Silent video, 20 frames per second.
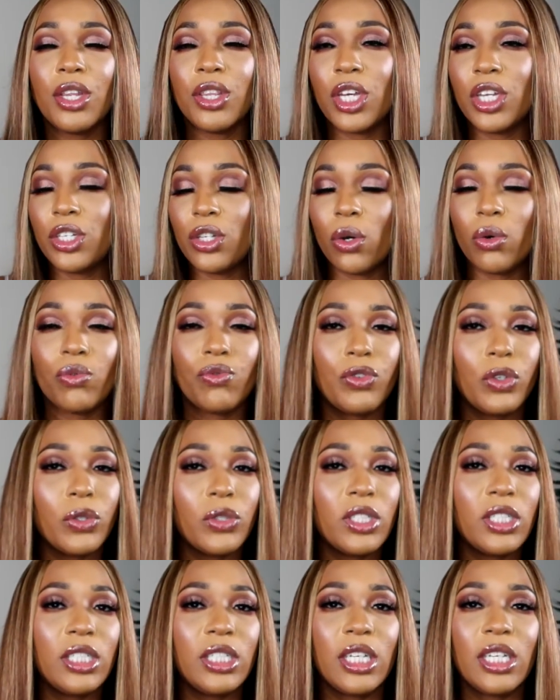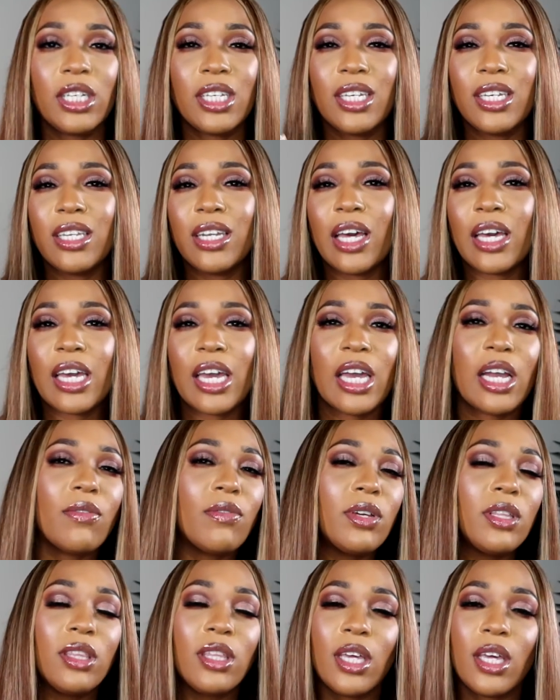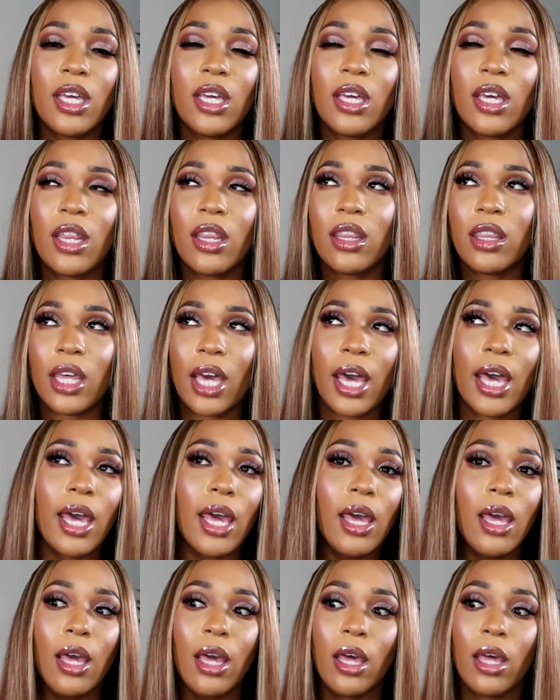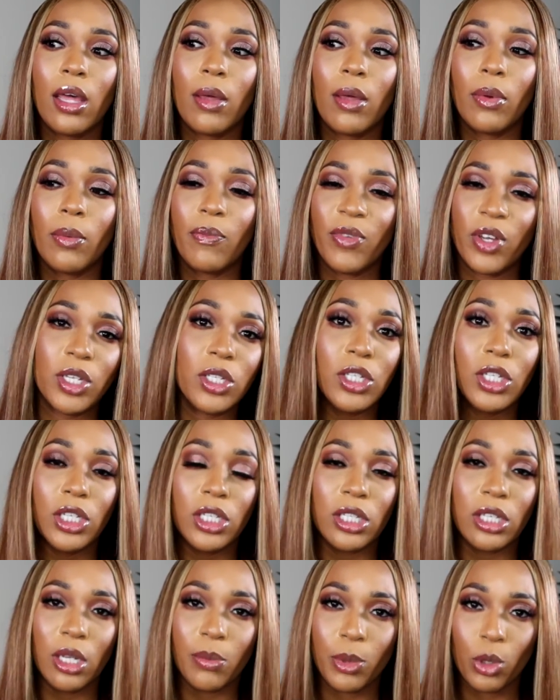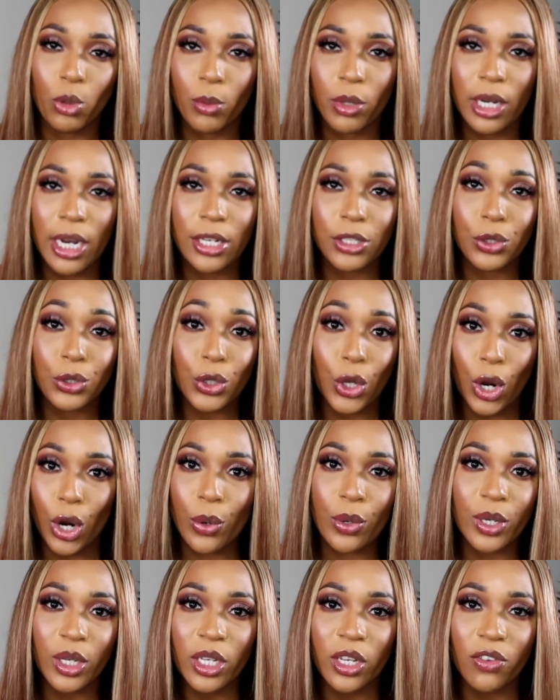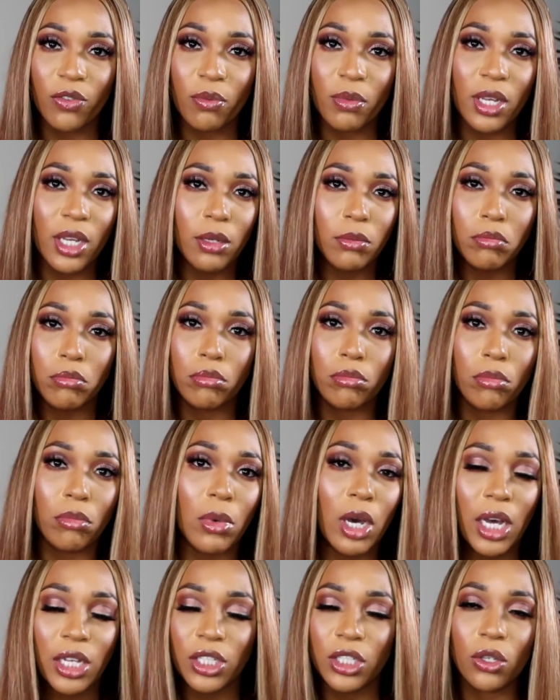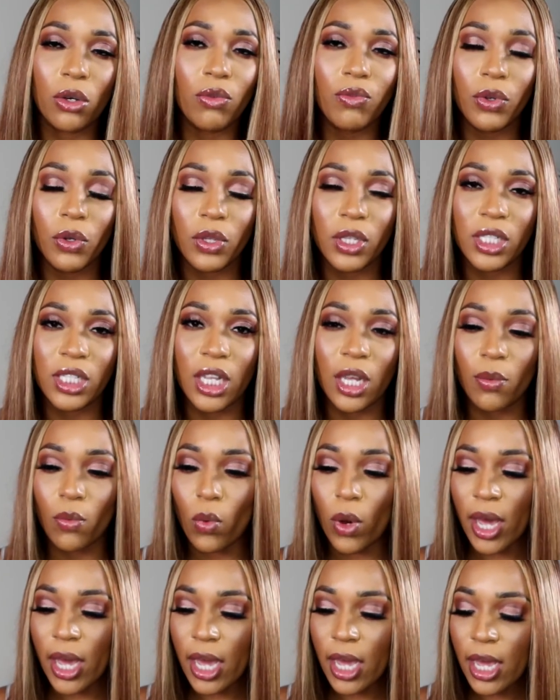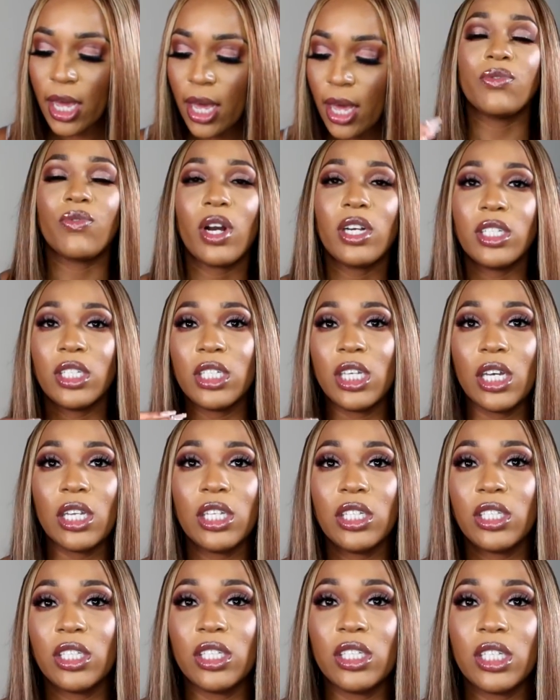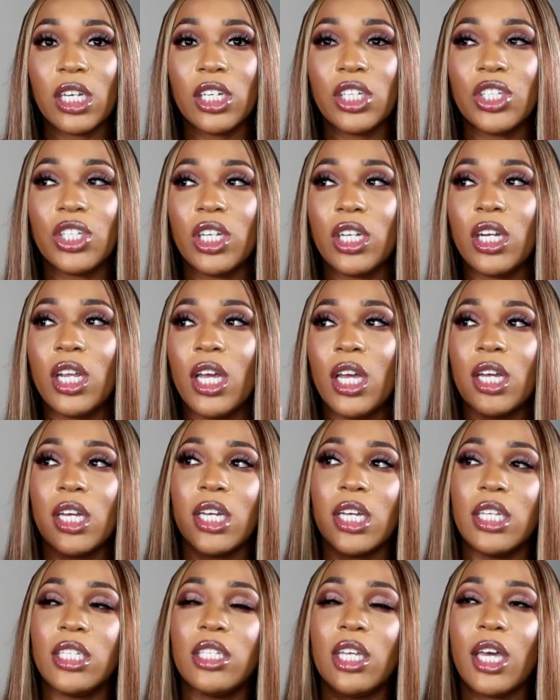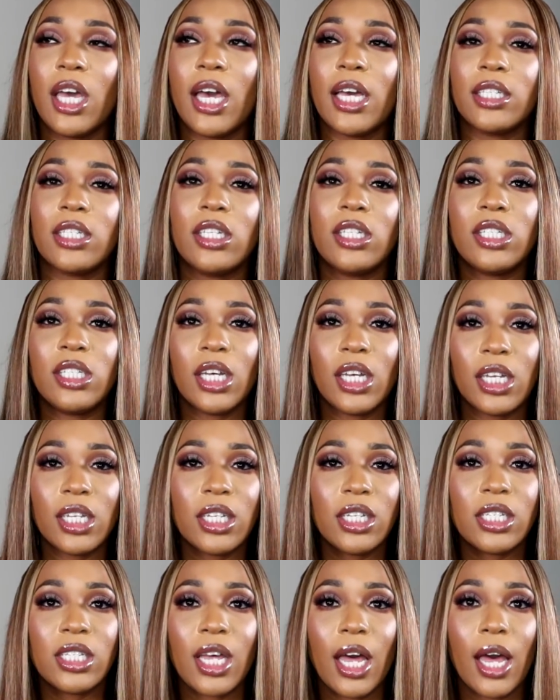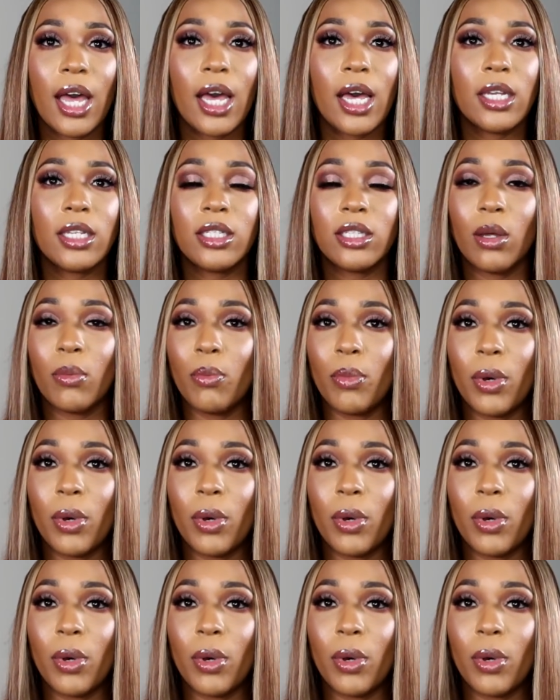They don't feel sticky. Like, everything that Fenty's lip luminizers already give me, I still feel the same way. As far as the tingling sensation, is it as intense as the